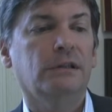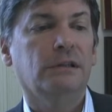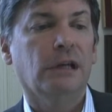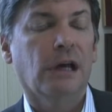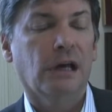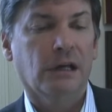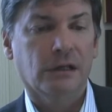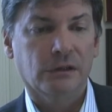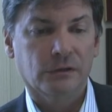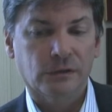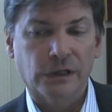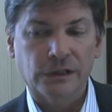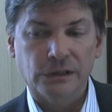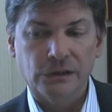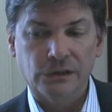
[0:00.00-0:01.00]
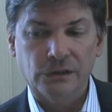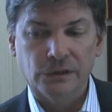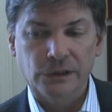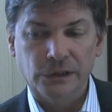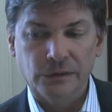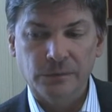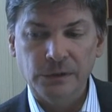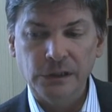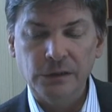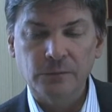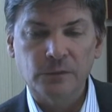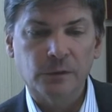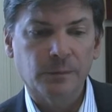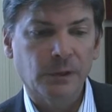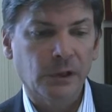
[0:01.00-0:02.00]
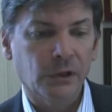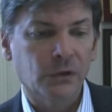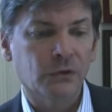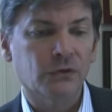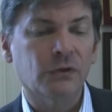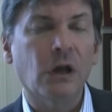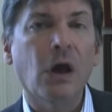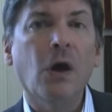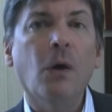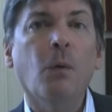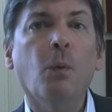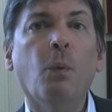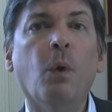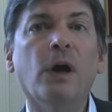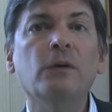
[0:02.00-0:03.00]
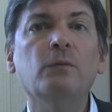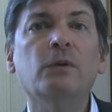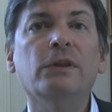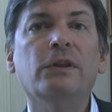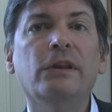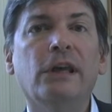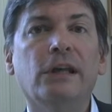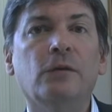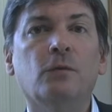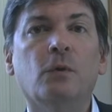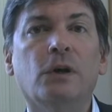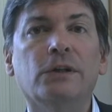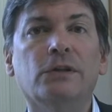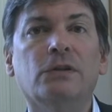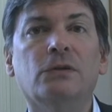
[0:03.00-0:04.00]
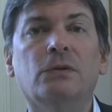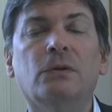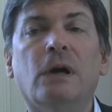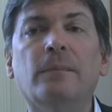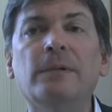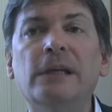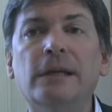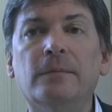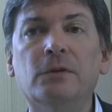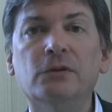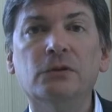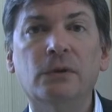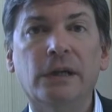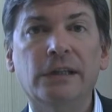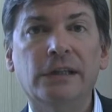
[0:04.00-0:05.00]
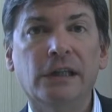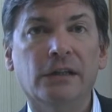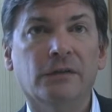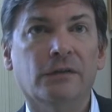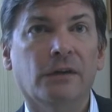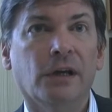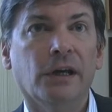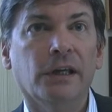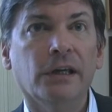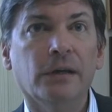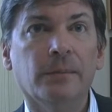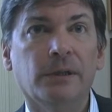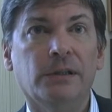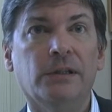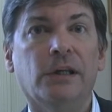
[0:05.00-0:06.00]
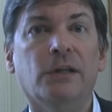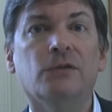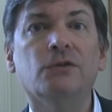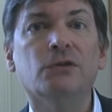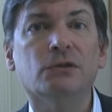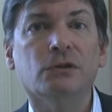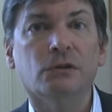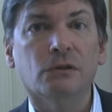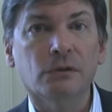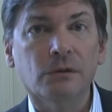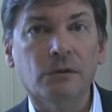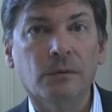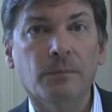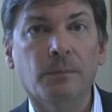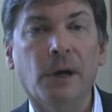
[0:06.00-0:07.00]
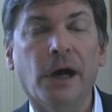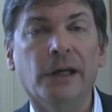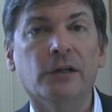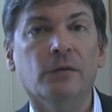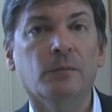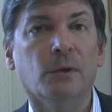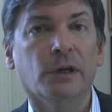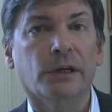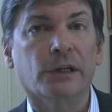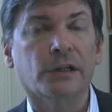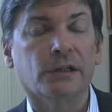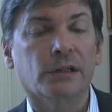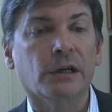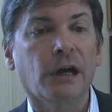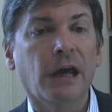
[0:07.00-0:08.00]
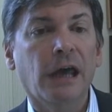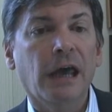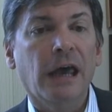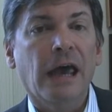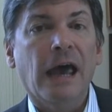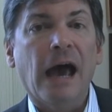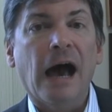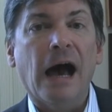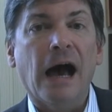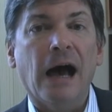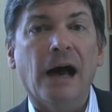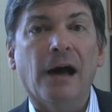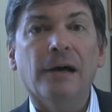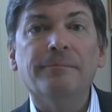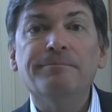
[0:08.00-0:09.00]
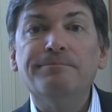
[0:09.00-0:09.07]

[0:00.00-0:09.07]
uh, criteria being proposed, one would then want to be able to identify a potential biomarker. Uh,